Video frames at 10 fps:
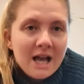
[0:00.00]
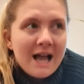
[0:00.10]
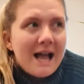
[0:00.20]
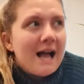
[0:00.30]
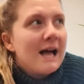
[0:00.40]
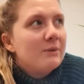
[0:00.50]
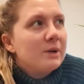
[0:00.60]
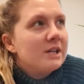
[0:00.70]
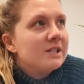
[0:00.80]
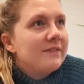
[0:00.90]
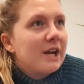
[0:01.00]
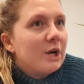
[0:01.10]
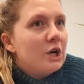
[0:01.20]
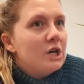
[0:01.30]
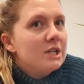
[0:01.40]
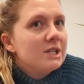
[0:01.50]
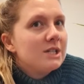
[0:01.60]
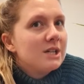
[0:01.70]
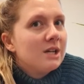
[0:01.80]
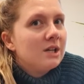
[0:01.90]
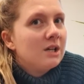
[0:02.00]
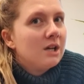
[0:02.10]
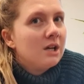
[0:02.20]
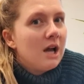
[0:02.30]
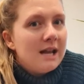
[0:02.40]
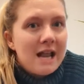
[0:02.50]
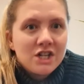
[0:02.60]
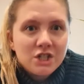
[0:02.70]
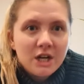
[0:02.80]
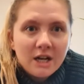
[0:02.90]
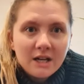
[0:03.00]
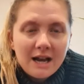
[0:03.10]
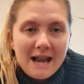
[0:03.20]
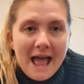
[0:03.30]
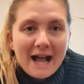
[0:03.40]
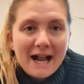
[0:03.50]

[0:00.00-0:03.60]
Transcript: And what else have I got? A Leclinara,